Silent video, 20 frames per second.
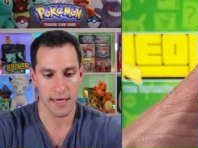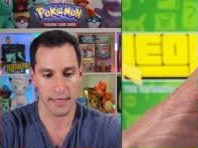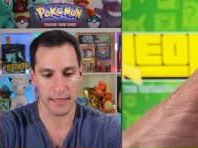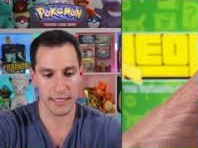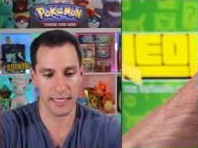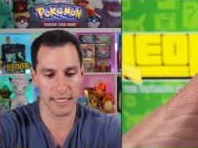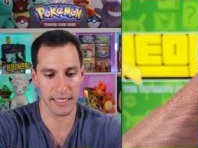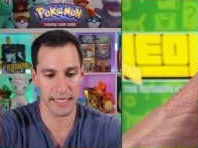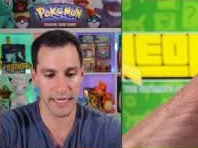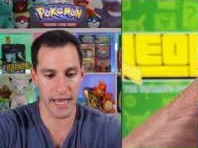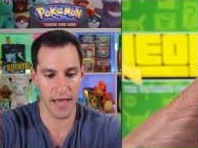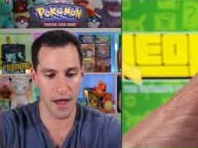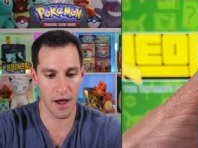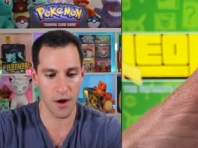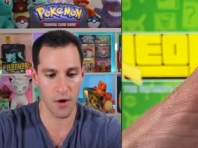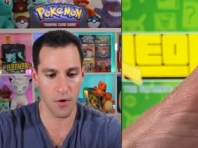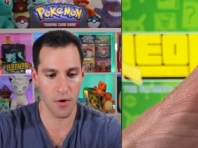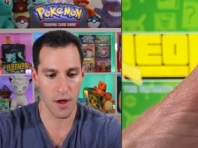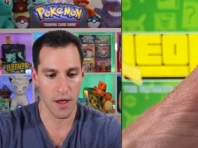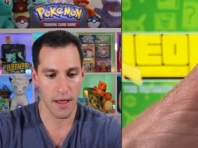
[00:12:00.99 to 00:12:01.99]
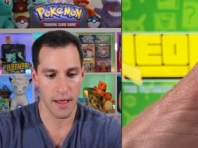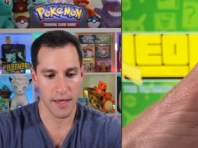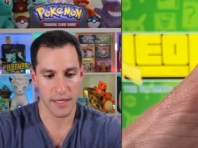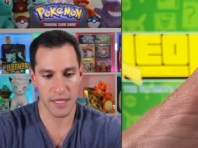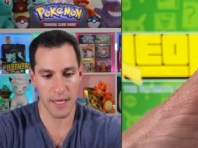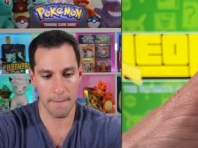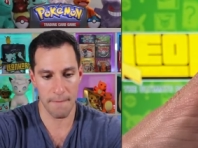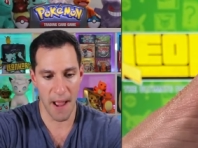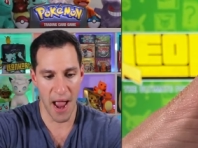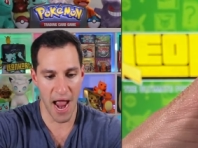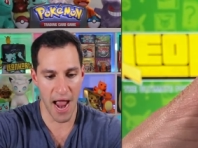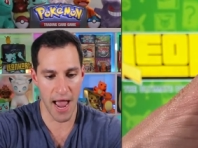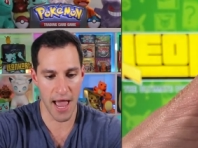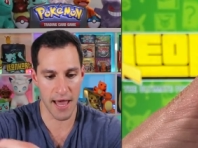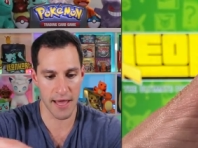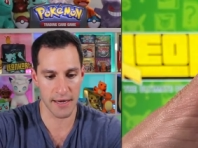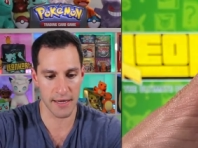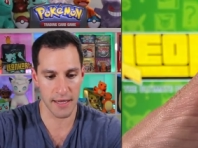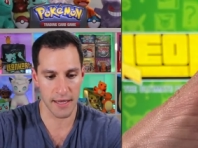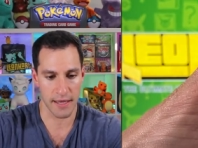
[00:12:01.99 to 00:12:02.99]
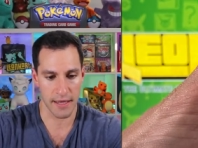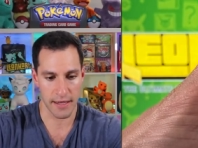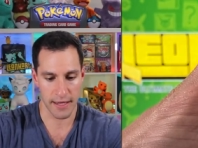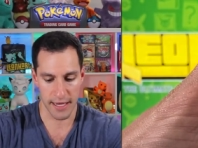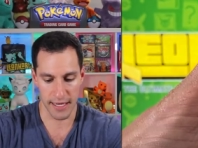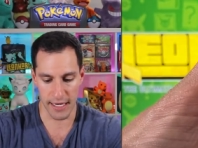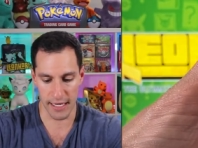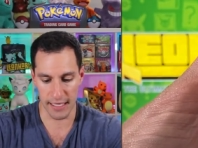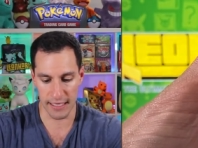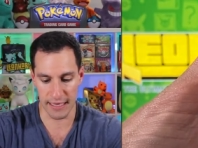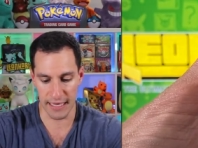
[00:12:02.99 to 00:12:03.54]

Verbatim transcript: Litleo, the pan, and a